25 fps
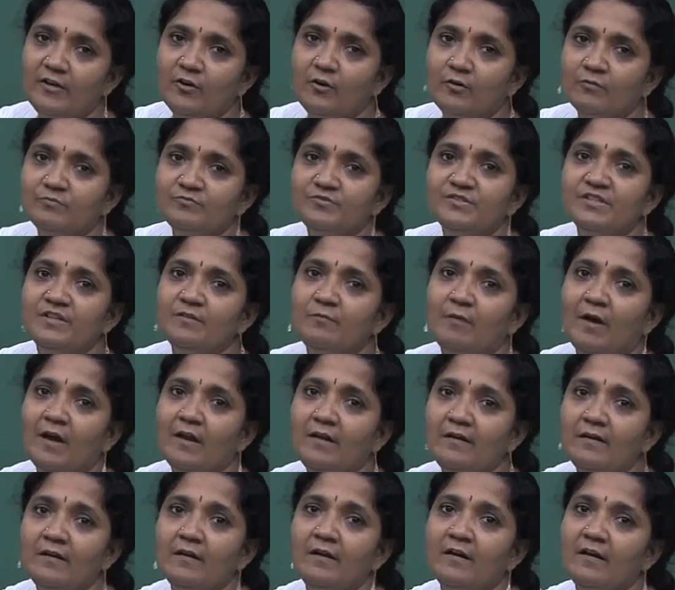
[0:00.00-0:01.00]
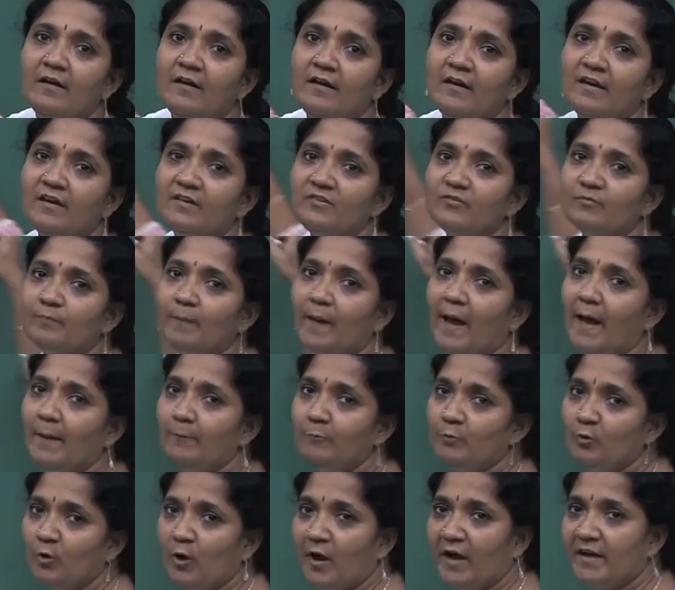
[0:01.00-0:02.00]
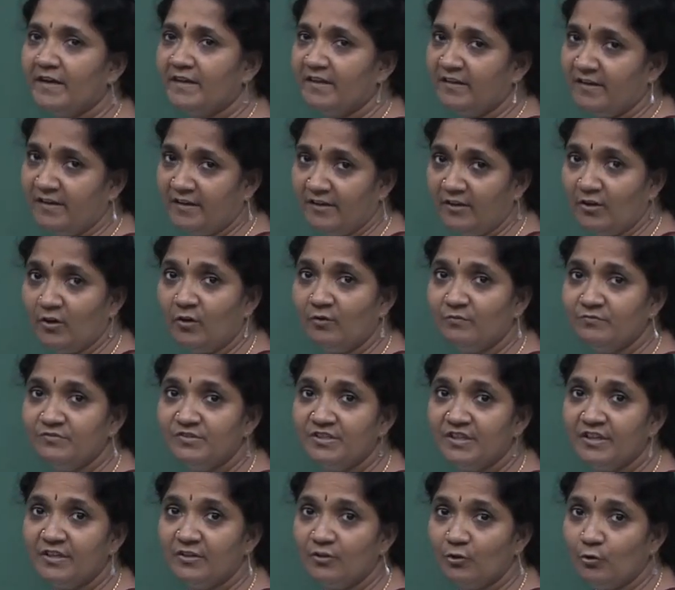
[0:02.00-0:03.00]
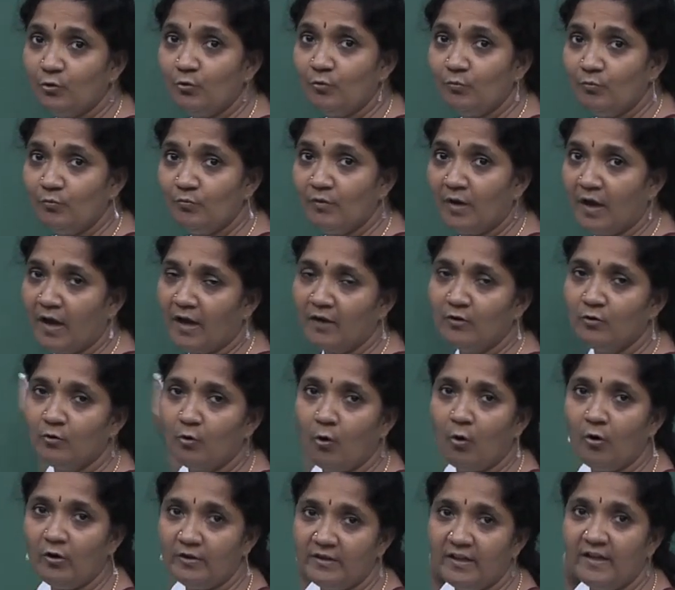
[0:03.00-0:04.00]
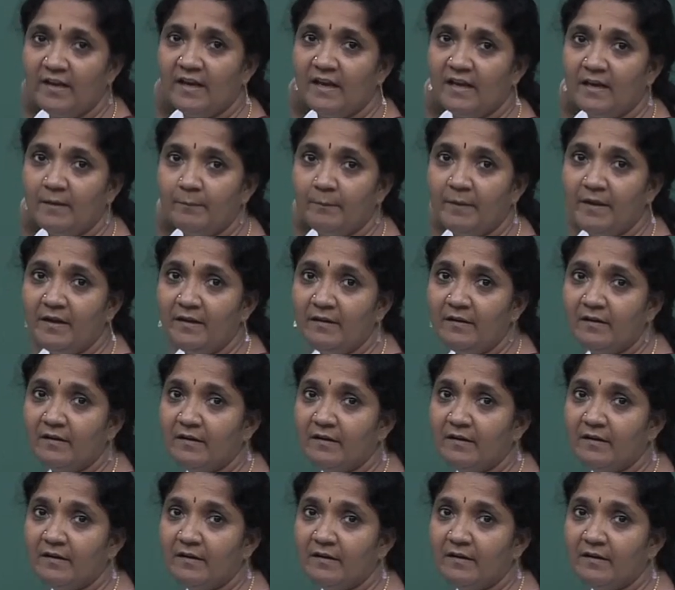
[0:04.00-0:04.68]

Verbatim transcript: of G1 is mapped to identity of G2 and no other element,